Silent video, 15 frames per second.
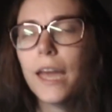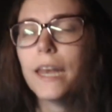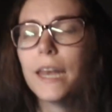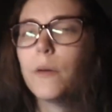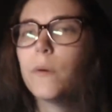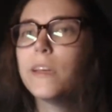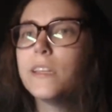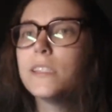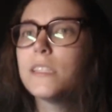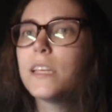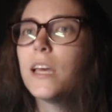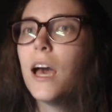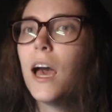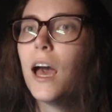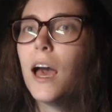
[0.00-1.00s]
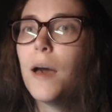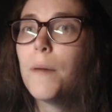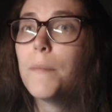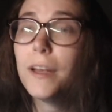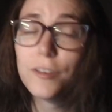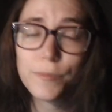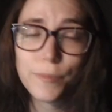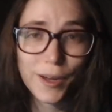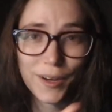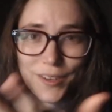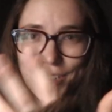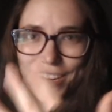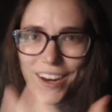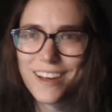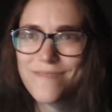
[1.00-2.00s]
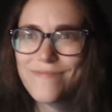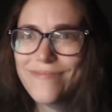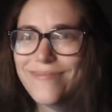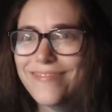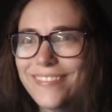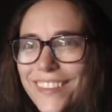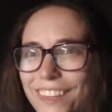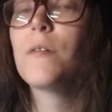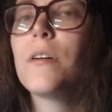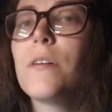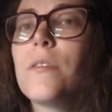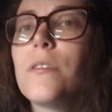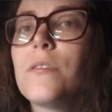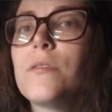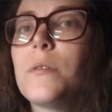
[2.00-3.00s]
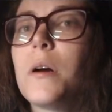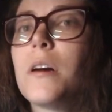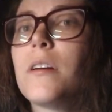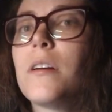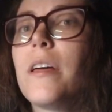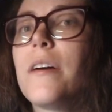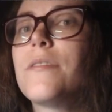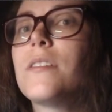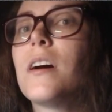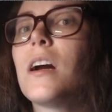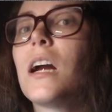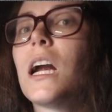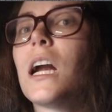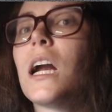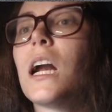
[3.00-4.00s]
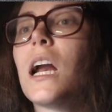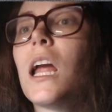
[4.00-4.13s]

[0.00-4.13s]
Anyways, here's Monkstrap. I wonder who those two on her left are.